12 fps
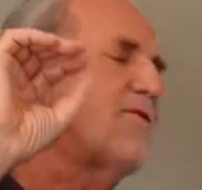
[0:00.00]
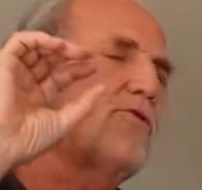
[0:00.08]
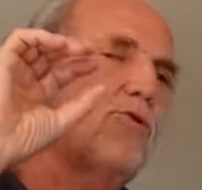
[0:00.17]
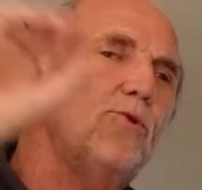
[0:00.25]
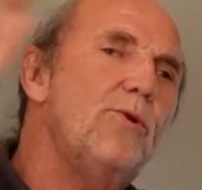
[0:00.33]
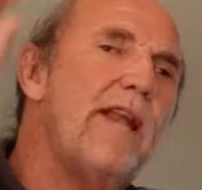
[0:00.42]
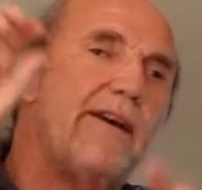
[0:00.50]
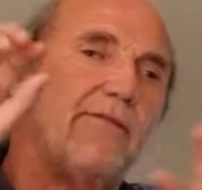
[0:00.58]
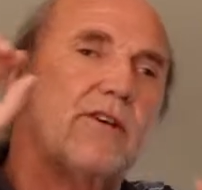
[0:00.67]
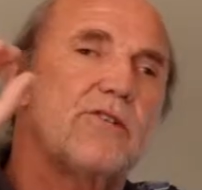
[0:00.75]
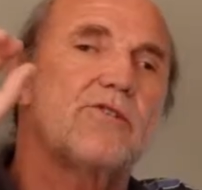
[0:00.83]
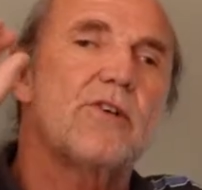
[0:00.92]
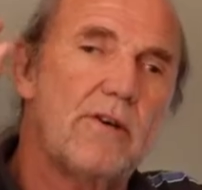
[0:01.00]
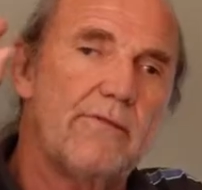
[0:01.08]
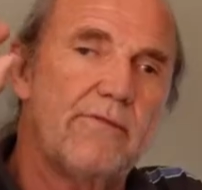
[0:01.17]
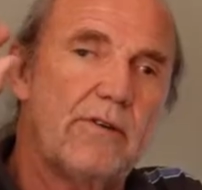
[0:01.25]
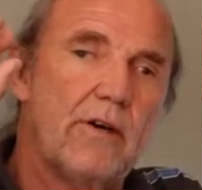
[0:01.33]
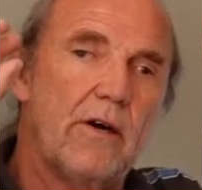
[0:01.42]
two levels
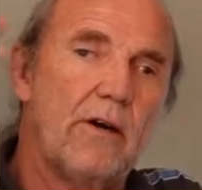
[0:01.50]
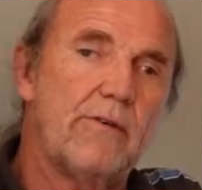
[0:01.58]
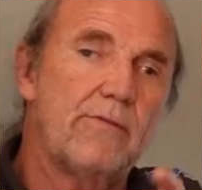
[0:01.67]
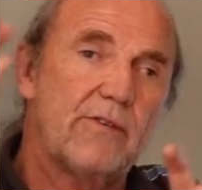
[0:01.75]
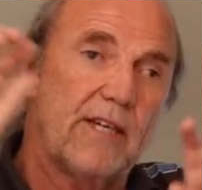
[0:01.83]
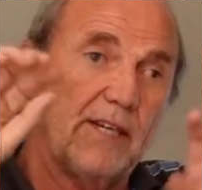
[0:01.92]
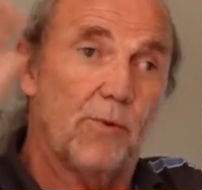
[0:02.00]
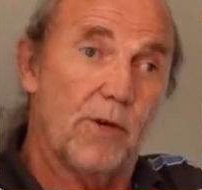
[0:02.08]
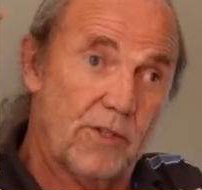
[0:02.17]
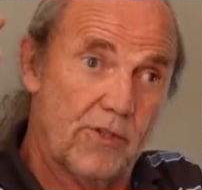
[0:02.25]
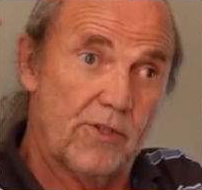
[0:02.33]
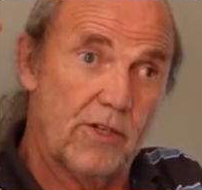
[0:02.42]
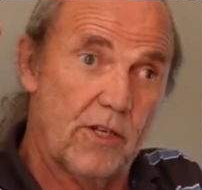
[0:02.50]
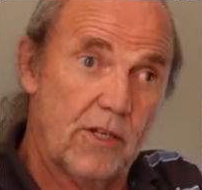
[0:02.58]
of keywords: